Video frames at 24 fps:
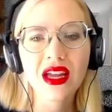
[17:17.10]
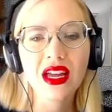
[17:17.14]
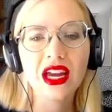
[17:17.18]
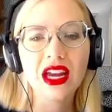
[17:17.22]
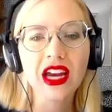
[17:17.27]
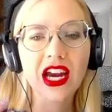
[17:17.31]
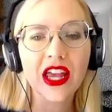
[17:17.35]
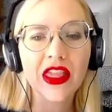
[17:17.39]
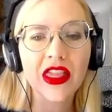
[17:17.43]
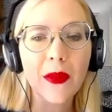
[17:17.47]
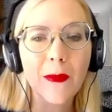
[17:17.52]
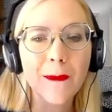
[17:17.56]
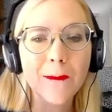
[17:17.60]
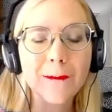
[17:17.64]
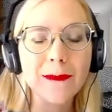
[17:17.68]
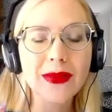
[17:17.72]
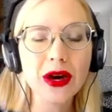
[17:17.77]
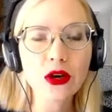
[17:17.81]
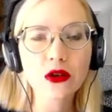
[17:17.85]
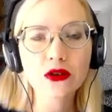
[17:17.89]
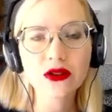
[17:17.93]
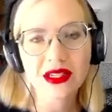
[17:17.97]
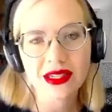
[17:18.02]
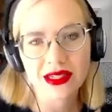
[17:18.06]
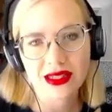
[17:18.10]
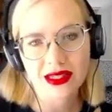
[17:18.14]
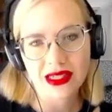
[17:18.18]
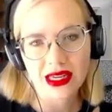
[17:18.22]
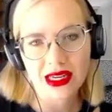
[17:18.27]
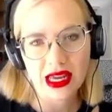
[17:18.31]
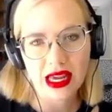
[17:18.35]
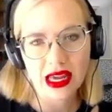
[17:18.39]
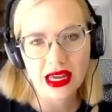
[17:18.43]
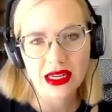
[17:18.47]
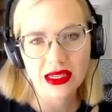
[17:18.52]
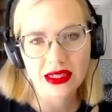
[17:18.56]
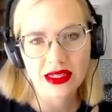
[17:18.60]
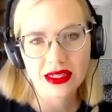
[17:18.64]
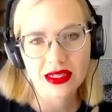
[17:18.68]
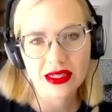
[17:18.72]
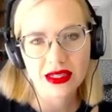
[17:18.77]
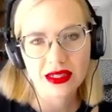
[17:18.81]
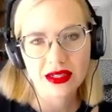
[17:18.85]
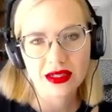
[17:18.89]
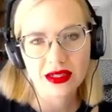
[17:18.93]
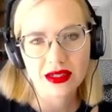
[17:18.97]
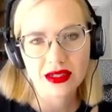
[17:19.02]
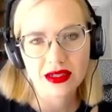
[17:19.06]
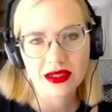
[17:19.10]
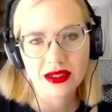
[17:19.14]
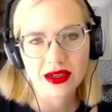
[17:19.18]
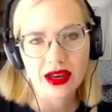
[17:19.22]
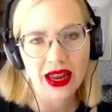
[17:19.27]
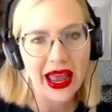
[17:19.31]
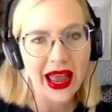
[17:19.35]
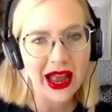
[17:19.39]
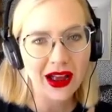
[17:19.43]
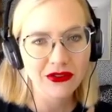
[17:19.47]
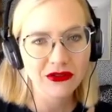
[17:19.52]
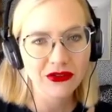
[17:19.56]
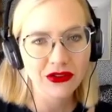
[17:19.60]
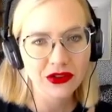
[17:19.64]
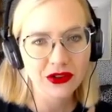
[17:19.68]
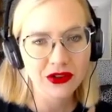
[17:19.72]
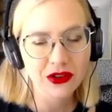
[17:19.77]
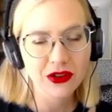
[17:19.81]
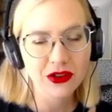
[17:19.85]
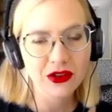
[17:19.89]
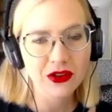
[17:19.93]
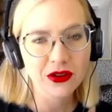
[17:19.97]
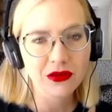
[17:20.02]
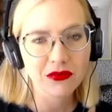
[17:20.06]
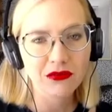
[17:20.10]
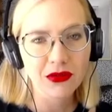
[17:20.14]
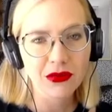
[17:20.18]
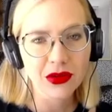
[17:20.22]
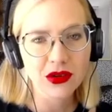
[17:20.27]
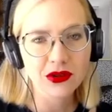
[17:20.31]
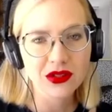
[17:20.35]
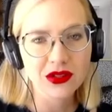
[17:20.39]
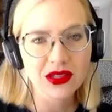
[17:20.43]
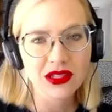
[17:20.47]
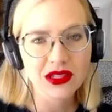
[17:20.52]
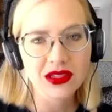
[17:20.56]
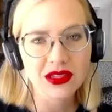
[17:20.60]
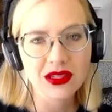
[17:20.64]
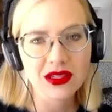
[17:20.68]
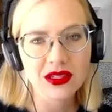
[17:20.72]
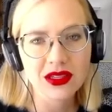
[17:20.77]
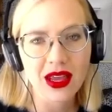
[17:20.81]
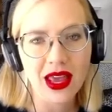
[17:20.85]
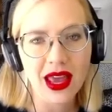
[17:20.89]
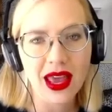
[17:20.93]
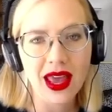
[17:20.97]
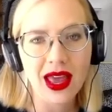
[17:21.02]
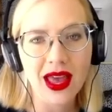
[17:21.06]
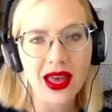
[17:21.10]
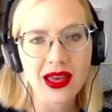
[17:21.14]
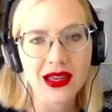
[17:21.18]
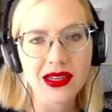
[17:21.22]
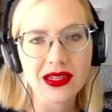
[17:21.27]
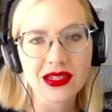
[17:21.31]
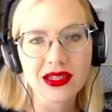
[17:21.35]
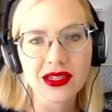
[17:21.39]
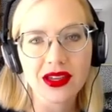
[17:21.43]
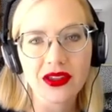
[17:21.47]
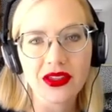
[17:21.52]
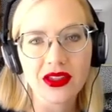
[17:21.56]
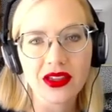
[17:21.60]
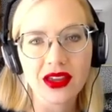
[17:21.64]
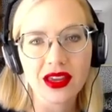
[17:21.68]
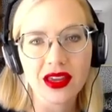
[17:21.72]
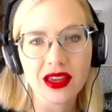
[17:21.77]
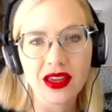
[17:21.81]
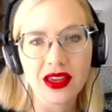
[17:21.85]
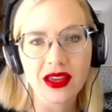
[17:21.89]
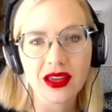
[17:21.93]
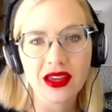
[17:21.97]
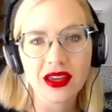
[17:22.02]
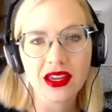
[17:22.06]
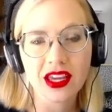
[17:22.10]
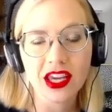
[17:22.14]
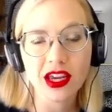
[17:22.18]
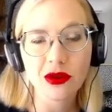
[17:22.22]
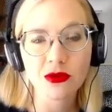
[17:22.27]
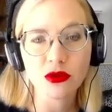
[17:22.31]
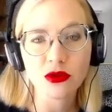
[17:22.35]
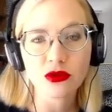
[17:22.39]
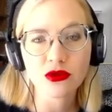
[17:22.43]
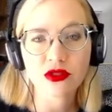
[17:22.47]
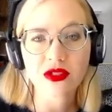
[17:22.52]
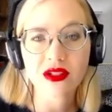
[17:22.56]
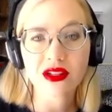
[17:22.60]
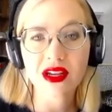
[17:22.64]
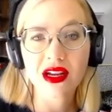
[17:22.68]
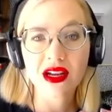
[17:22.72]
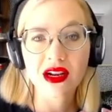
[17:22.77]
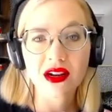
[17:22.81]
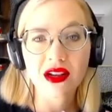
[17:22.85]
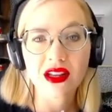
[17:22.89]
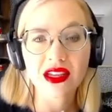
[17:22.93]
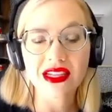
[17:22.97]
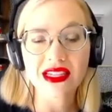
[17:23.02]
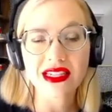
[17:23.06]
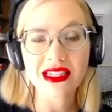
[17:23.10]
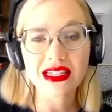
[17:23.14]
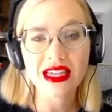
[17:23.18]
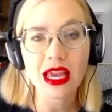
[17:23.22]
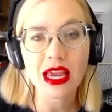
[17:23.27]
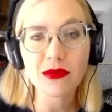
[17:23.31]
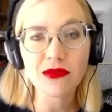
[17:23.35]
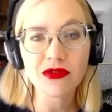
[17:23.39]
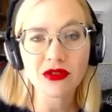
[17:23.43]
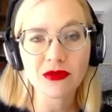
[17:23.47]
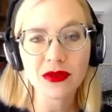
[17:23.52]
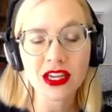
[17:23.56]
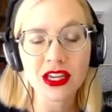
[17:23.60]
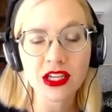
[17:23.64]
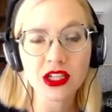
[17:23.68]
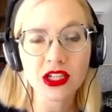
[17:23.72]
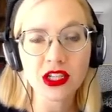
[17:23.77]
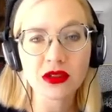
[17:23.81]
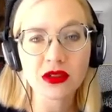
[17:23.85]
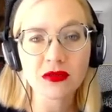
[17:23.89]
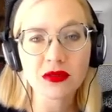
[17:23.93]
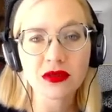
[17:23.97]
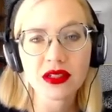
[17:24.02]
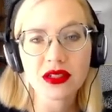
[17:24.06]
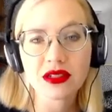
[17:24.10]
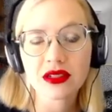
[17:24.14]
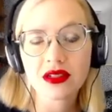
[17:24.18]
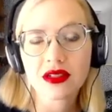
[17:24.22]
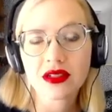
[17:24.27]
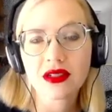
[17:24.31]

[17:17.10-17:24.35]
In the Moses days, after Moses and the Hebrews escaped from Egypt,